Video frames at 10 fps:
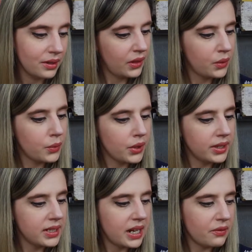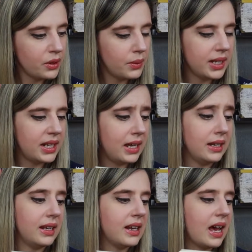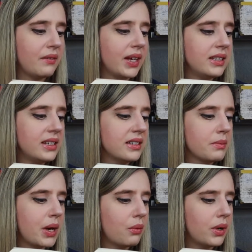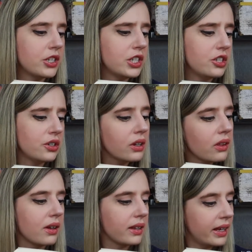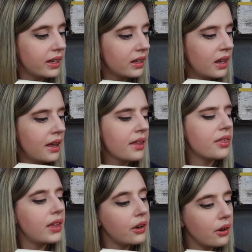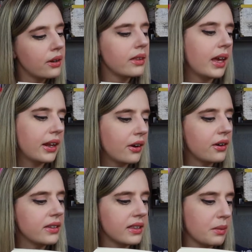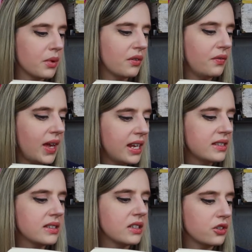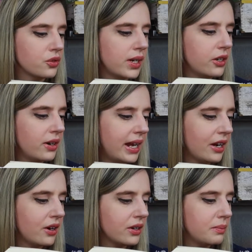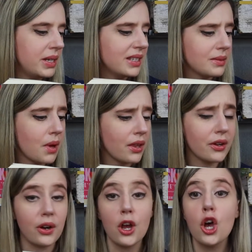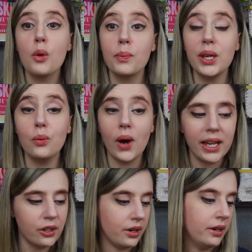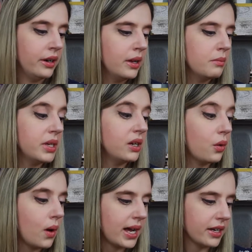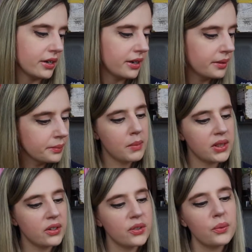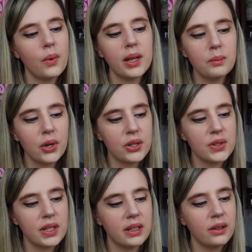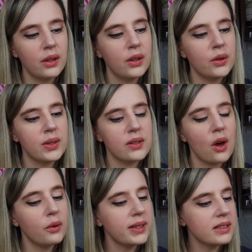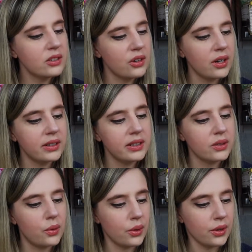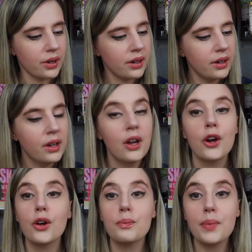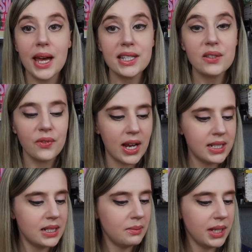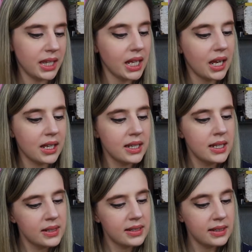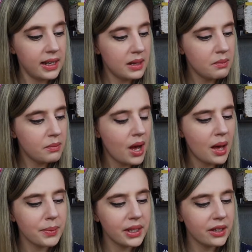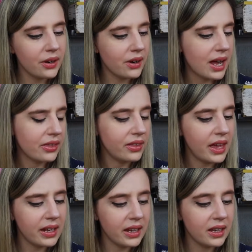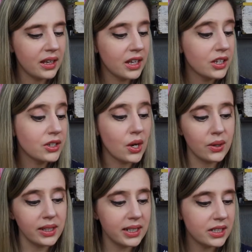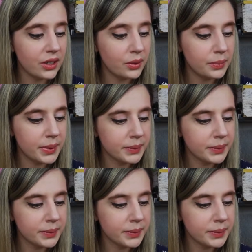The world and everyone in it have ideas about what she should look like. Thinner, lighter, slimmer faced, straighter haired, be smaller, be whiter, be quieter. But there's one person who is always in Charlie's corner, her best friend Amelia. Slim, popular, athletic, totally dope.